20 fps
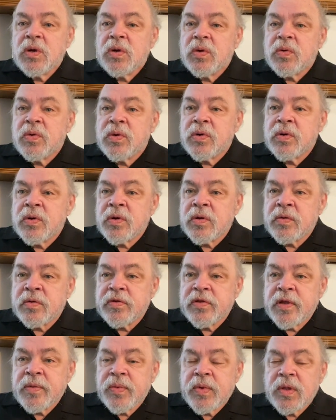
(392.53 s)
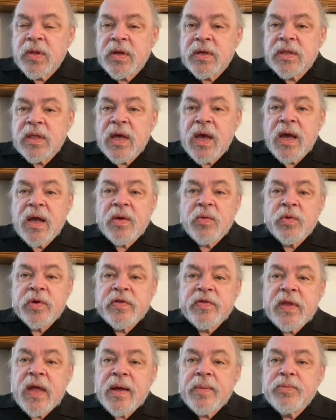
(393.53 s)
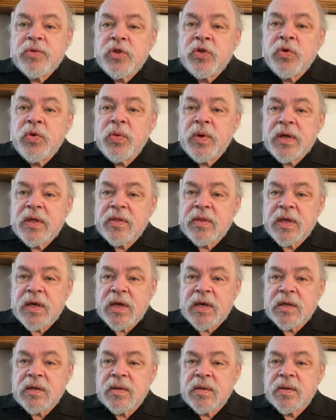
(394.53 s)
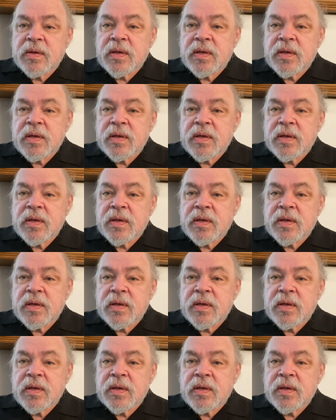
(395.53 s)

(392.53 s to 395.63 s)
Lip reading: or something like that, we stop doing that.